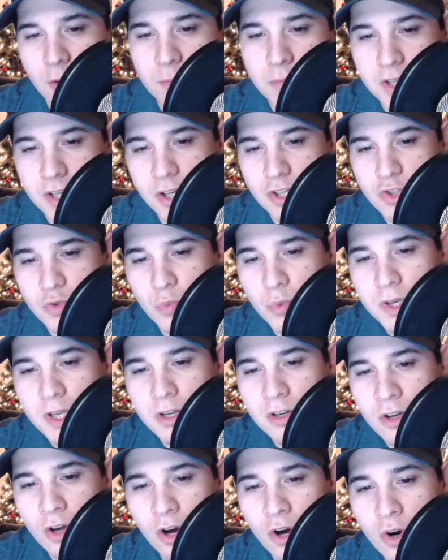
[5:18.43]
because we
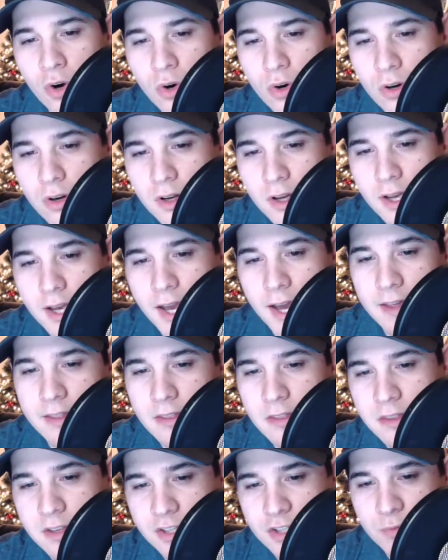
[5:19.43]
know
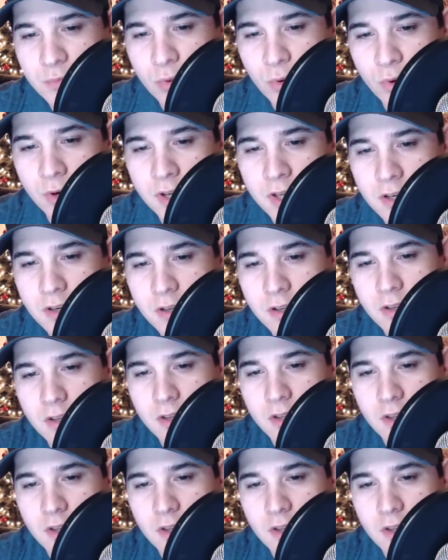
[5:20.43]
at this point